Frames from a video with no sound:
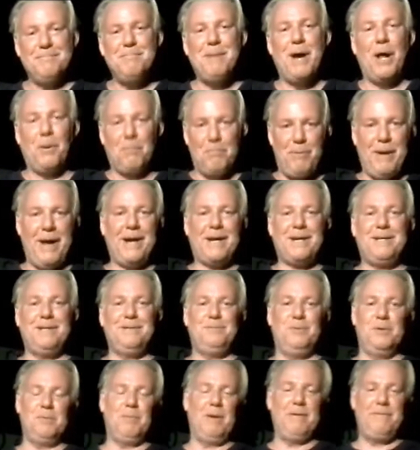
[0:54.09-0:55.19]
Malbec,
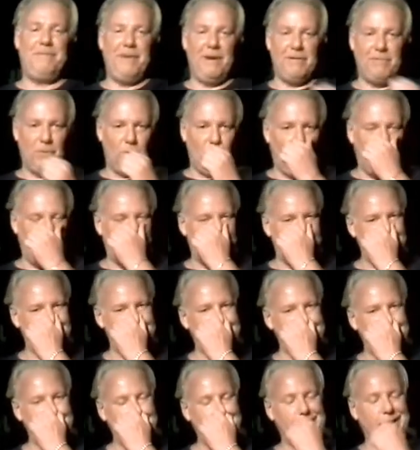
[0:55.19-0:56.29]
one of my favorite
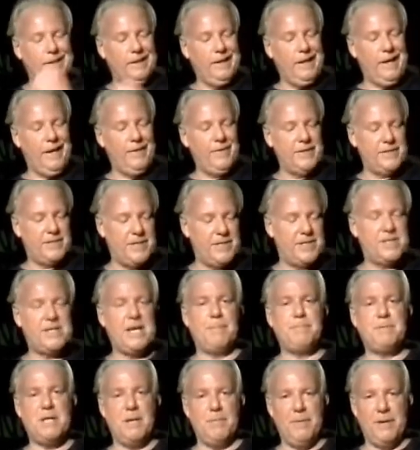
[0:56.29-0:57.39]
wines, and this is
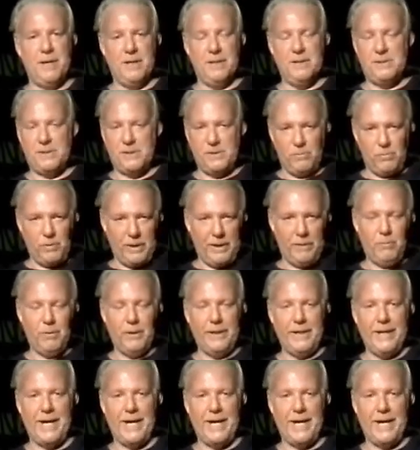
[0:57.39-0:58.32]
Septimina. It's a really, really